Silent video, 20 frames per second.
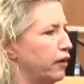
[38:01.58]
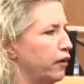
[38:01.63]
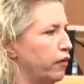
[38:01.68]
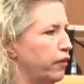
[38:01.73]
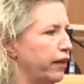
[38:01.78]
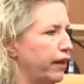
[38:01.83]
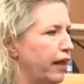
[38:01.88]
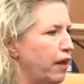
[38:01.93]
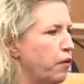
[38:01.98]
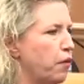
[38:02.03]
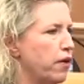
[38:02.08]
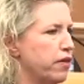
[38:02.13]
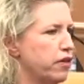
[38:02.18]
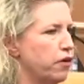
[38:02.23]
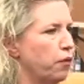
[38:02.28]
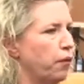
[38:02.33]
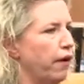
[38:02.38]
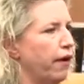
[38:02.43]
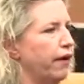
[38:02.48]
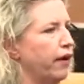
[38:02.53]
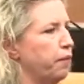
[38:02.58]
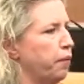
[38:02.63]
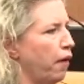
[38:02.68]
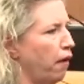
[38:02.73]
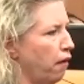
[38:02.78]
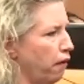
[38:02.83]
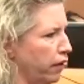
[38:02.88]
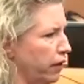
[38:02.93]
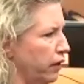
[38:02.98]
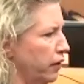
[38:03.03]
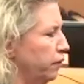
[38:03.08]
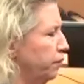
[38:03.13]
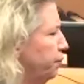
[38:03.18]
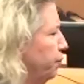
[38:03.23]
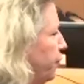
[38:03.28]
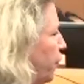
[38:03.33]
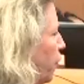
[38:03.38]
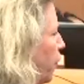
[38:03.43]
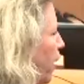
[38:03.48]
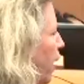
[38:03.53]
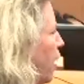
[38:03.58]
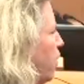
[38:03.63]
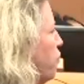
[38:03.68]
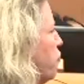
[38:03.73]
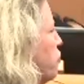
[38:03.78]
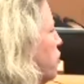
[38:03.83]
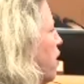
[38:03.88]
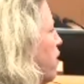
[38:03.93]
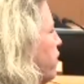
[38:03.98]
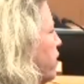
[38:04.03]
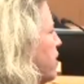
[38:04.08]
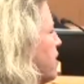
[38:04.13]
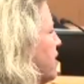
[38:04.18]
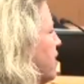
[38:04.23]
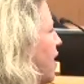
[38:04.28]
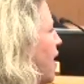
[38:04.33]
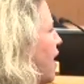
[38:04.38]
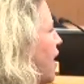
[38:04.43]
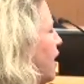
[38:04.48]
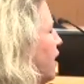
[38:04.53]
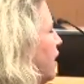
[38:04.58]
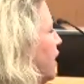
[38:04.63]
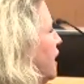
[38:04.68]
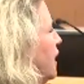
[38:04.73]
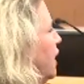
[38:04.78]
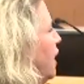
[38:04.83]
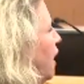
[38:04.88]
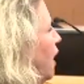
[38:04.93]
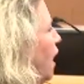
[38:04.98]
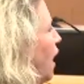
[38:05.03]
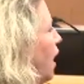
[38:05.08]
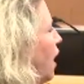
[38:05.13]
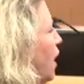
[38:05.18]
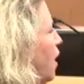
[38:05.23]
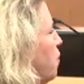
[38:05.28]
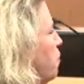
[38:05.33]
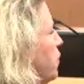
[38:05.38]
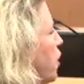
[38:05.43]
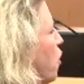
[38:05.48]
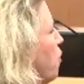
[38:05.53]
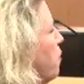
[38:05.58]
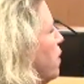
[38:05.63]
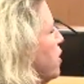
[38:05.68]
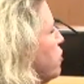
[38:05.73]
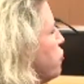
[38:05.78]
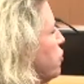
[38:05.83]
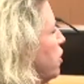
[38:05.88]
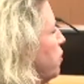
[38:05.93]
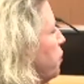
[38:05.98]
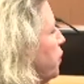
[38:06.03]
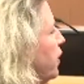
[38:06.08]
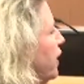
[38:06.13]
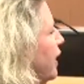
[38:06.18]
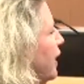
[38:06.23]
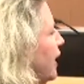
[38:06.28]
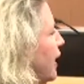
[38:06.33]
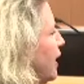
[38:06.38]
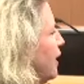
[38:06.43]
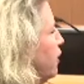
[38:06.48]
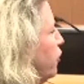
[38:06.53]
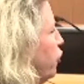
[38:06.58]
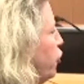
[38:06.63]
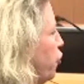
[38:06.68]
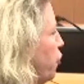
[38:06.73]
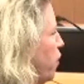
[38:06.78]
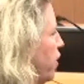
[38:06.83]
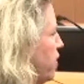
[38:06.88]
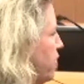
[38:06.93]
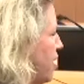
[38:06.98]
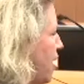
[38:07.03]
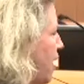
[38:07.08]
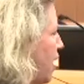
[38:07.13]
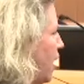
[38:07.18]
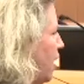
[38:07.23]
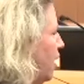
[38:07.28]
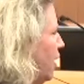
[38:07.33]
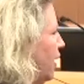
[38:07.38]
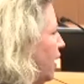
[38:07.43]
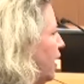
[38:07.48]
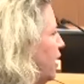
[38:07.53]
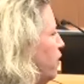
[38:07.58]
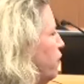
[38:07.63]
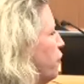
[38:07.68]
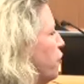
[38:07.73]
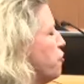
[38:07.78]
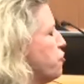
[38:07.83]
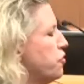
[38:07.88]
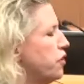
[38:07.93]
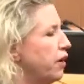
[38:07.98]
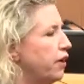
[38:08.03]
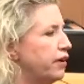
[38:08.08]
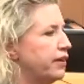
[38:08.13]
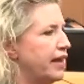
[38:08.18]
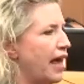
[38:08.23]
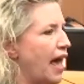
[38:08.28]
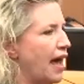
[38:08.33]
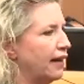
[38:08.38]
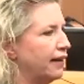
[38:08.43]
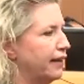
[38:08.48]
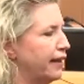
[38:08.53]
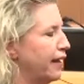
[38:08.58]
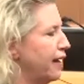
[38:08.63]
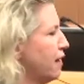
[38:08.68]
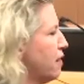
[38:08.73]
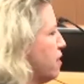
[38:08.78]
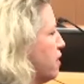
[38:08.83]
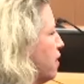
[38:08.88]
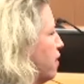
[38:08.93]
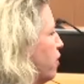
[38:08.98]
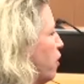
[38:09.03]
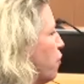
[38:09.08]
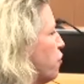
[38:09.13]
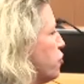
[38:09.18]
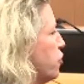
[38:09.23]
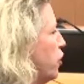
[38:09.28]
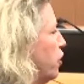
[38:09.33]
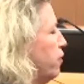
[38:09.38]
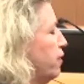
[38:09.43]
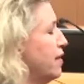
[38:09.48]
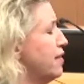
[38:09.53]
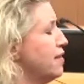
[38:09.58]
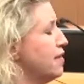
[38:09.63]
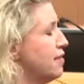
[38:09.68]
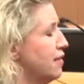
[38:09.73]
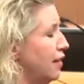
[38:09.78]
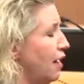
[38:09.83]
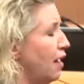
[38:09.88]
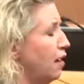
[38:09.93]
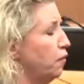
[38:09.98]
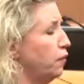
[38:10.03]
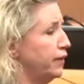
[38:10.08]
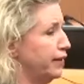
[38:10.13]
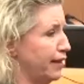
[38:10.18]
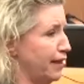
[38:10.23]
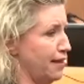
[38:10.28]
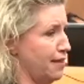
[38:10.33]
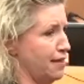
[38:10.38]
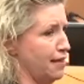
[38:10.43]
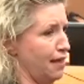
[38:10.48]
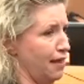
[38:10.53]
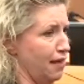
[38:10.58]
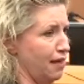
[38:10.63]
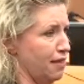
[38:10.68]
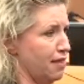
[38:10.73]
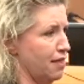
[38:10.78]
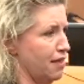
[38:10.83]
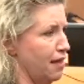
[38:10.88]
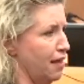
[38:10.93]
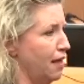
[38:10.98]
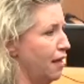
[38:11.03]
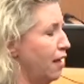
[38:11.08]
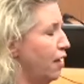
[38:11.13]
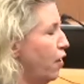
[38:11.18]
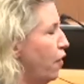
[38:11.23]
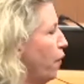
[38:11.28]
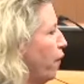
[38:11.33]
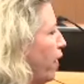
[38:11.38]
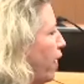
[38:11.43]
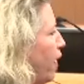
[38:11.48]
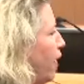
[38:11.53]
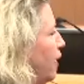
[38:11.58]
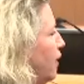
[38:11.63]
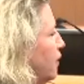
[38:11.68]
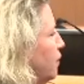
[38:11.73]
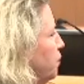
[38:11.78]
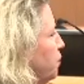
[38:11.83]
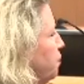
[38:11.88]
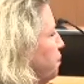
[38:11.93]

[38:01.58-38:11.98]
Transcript: clothing? He wasn't wearing a parka. Okay, there's no evidence of that. Um, no mention of putting the gun to his head. Again, diversionary tactics. There's no, this is not what this is. Okay.